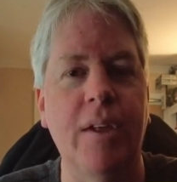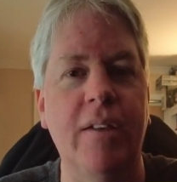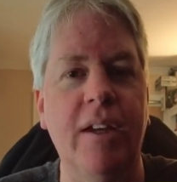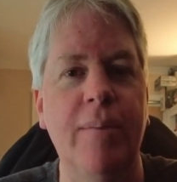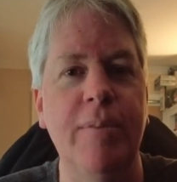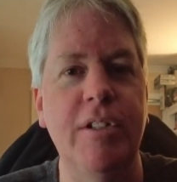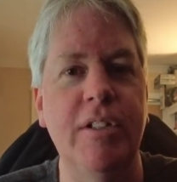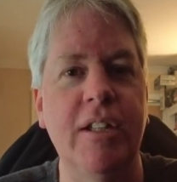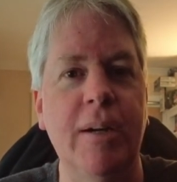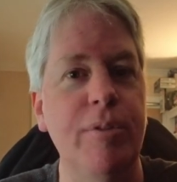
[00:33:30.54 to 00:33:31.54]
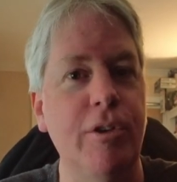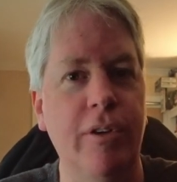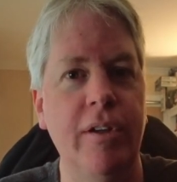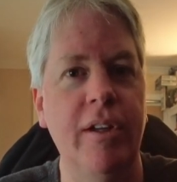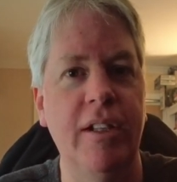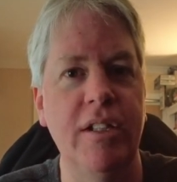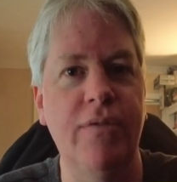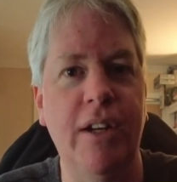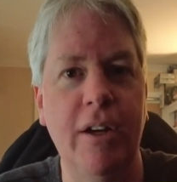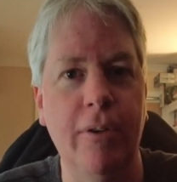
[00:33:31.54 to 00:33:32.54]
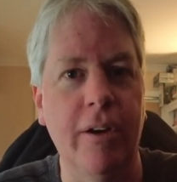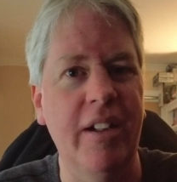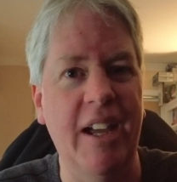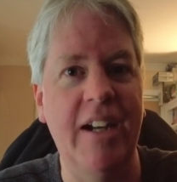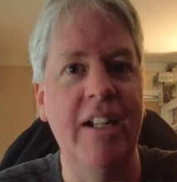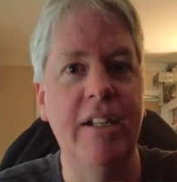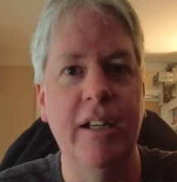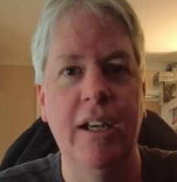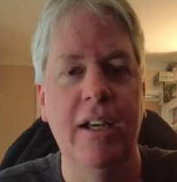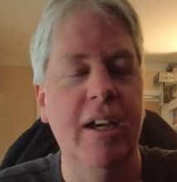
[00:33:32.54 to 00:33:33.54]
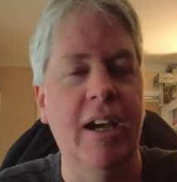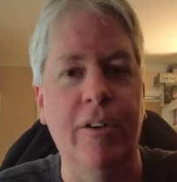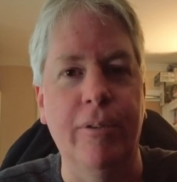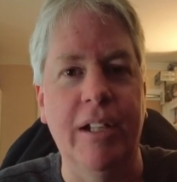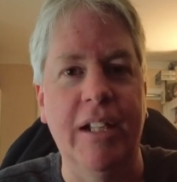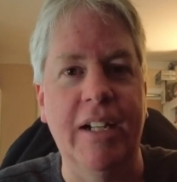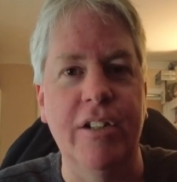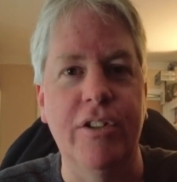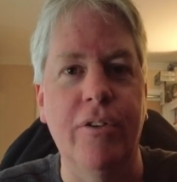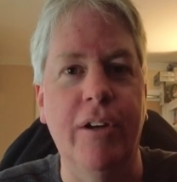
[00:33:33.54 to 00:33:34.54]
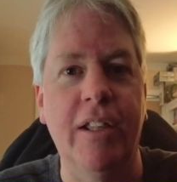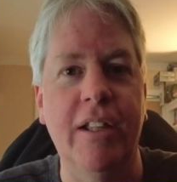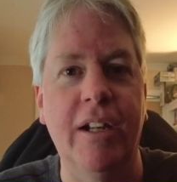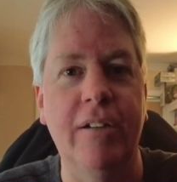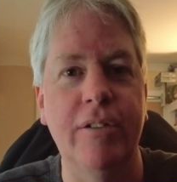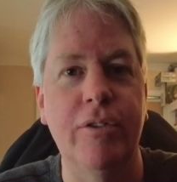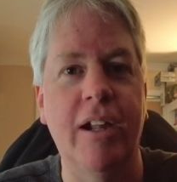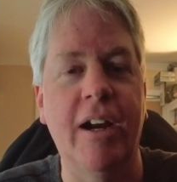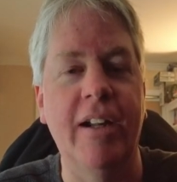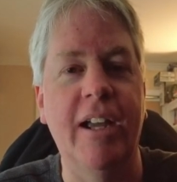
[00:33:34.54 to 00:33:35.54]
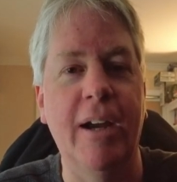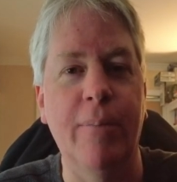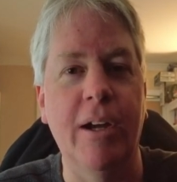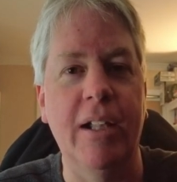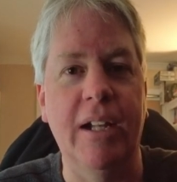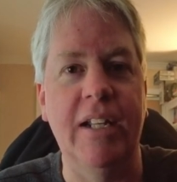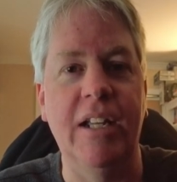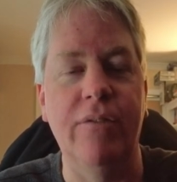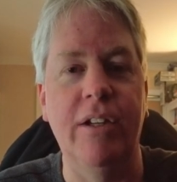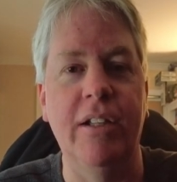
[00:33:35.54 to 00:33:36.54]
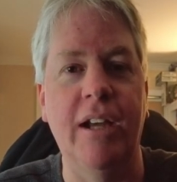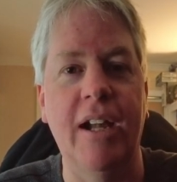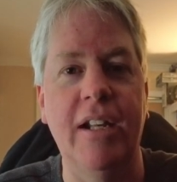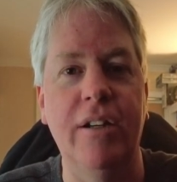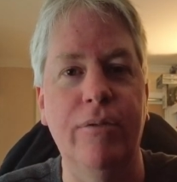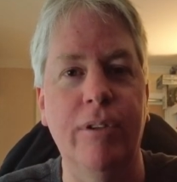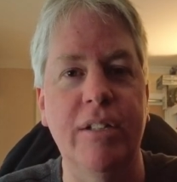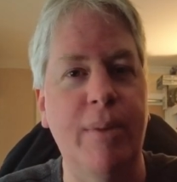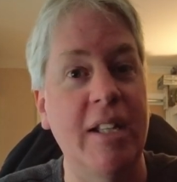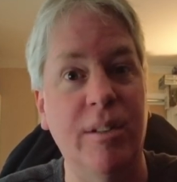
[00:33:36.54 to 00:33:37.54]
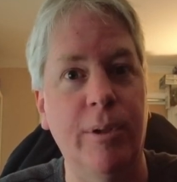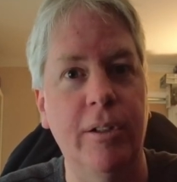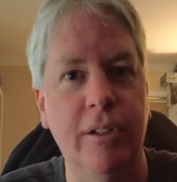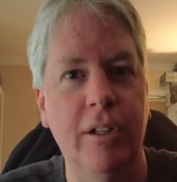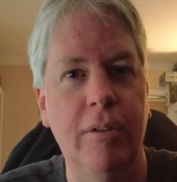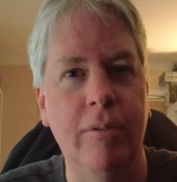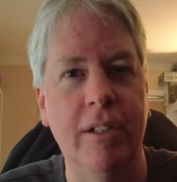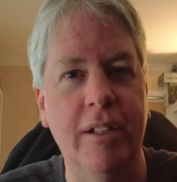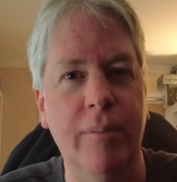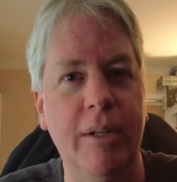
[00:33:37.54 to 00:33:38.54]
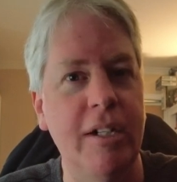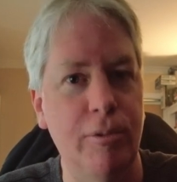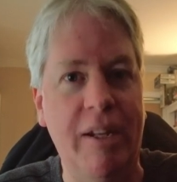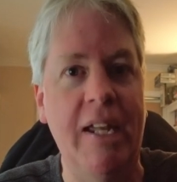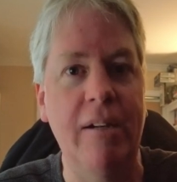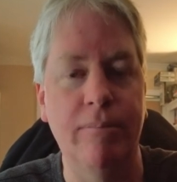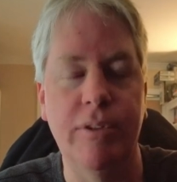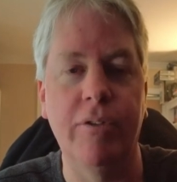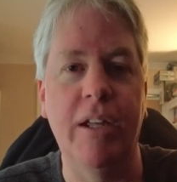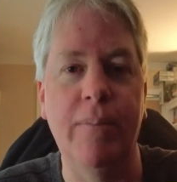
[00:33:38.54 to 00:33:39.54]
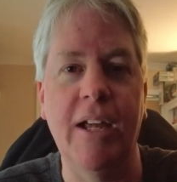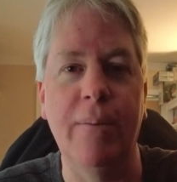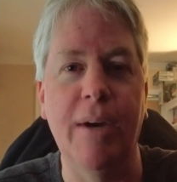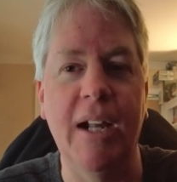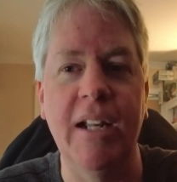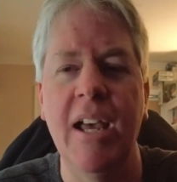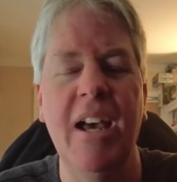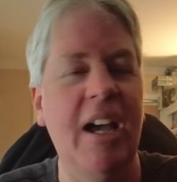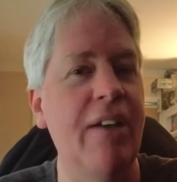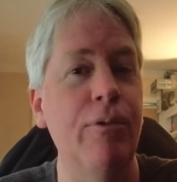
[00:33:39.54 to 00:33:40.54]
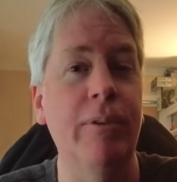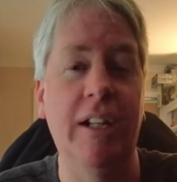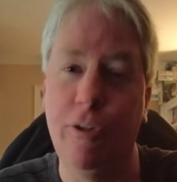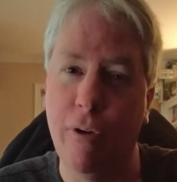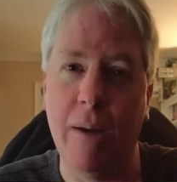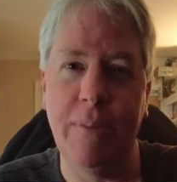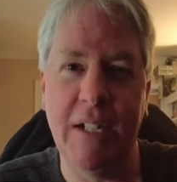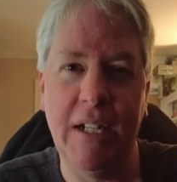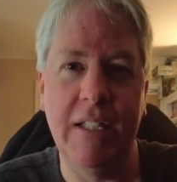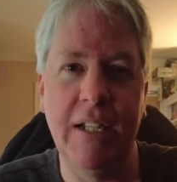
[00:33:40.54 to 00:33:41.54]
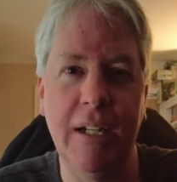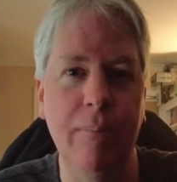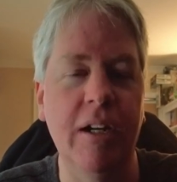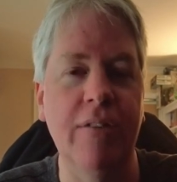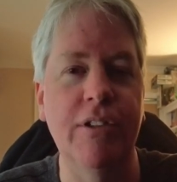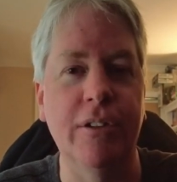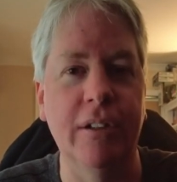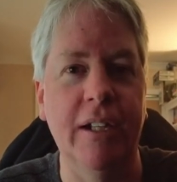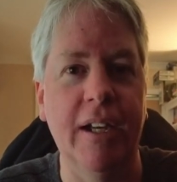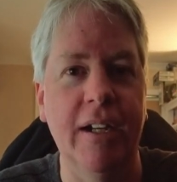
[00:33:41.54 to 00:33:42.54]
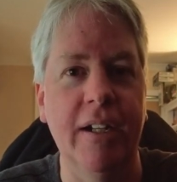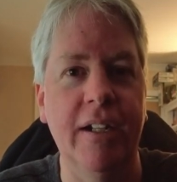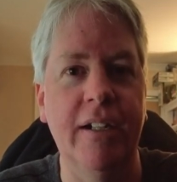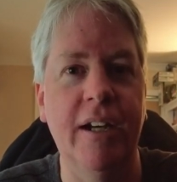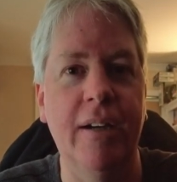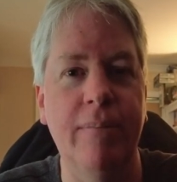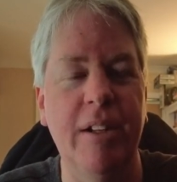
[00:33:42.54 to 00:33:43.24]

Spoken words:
the images that I'm showing in this video are all edited. I don't really like to show anything straight out of camera. I like to give you the idea of what's possible with a little bit of tweaking, so keep that in mind. I haven't really cropped anything, but I've certainly edited